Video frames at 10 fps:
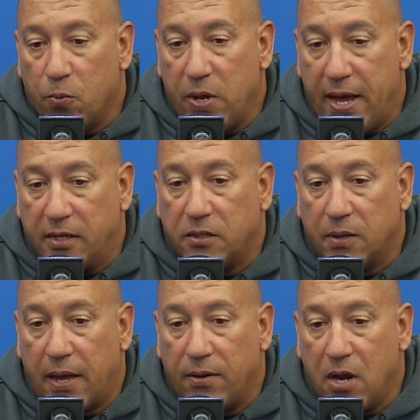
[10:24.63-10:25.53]

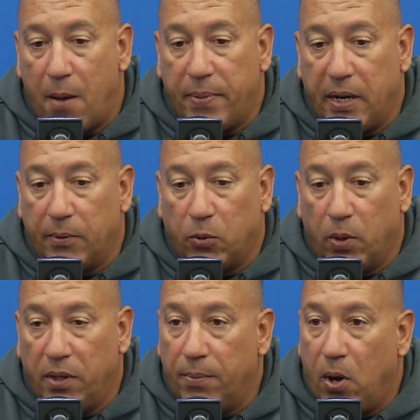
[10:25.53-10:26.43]
yes, not being able to
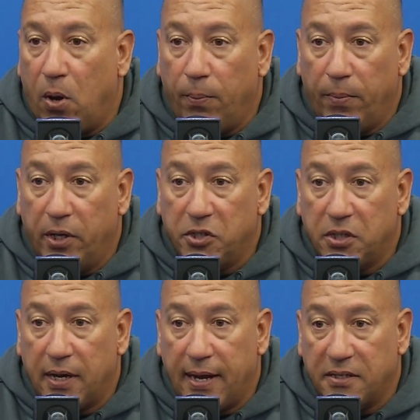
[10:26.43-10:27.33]
run the ball
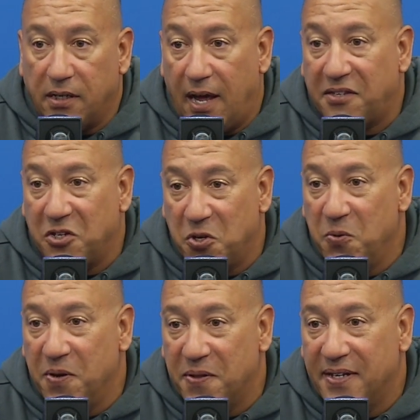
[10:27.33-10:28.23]
much has a lot to
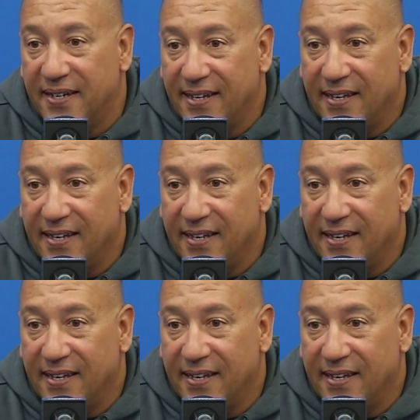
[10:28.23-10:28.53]
do with it.